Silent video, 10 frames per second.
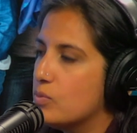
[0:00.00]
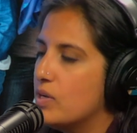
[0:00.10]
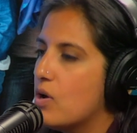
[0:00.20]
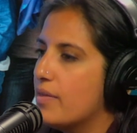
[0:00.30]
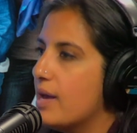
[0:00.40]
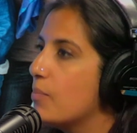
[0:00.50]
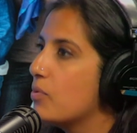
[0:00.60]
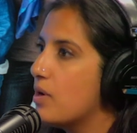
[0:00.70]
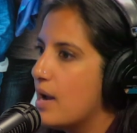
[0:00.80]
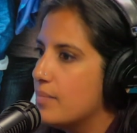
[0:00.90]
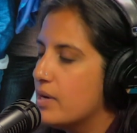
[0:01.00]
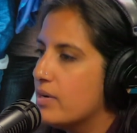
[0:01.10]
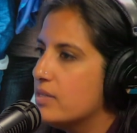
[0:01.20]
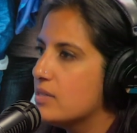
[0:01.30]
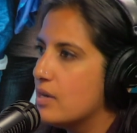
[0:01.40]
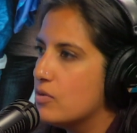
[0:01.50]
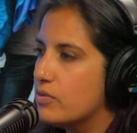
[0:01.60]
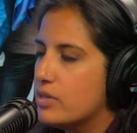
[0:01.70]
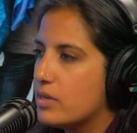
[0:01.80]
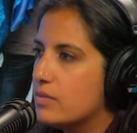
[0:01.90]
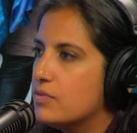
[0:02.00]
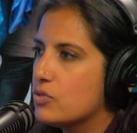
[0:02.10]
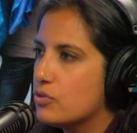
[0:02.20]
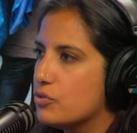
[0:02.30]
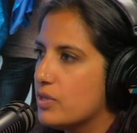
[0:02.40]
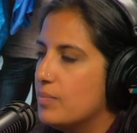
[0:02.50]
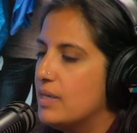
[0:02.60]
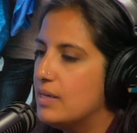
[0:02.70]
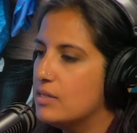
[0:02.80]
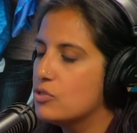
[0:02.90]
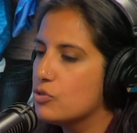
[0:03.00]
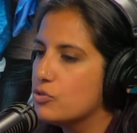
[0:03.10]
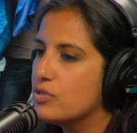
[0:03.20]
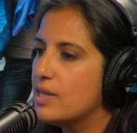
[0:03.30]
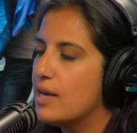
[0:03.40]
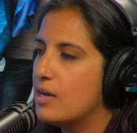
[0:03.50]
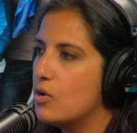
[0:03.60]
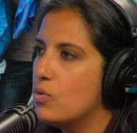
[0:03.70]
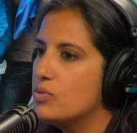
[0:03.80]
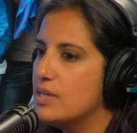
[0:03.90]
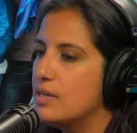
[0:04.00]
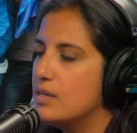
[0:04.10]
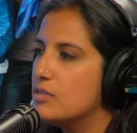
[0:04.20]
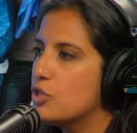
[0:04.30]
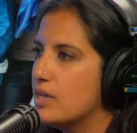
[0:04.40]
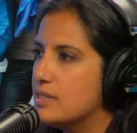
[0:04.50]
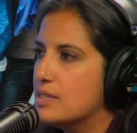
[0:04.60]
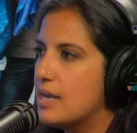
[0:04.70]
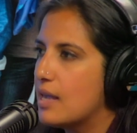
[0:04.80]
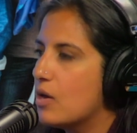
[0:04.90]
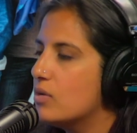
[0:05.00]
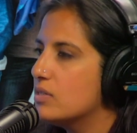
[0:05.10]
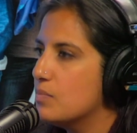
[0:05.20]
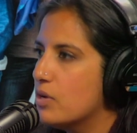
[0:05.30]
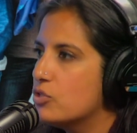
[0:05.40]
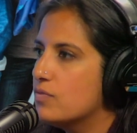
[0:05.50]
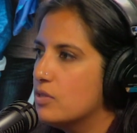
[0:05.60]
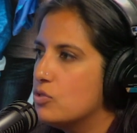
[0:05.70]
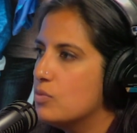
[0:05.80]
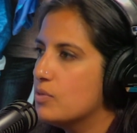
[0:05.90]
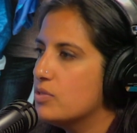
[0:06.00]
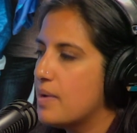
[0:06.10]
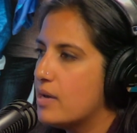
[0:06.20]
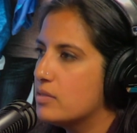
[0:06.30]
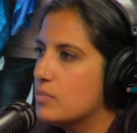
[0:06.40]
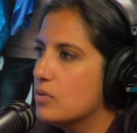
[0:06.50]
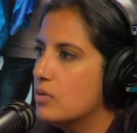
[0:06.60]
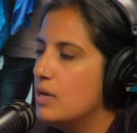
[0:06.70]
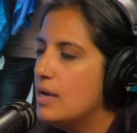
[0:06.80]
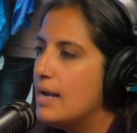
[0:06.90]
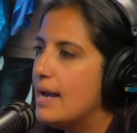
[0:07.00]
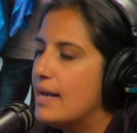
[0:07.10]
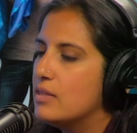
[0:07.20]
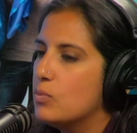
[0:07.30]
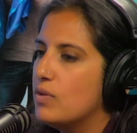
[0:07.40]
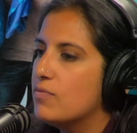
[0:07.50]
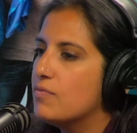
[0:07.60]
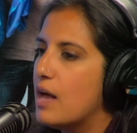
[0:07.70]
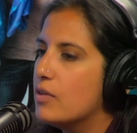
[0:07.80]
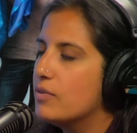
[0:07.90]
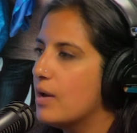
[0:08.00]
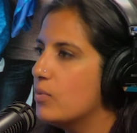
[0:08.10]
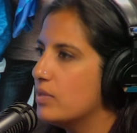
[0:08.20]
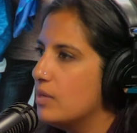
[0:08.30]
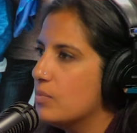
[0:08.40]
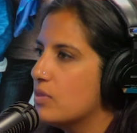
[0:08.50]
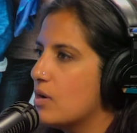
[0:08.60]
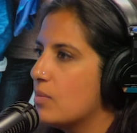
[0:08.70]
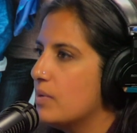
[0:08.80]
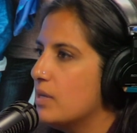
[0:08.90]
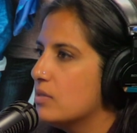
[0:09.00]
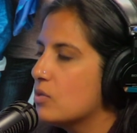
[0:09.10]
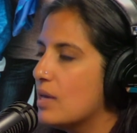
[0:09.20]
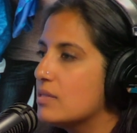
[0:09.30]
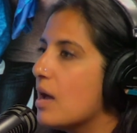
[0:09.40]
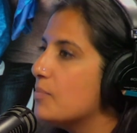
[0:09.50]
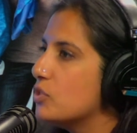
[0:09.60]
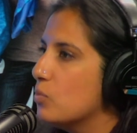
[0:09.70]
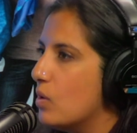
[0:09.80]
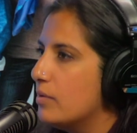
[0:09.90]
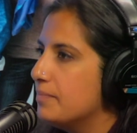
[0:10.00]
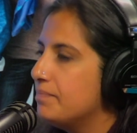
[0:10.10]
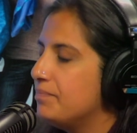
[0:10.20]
We call that primary cytoreductive surgery, meaning surgery that goes in and tries to take out as much of the tumor as possible. And then we follow that with chemotherapy. So that's option one.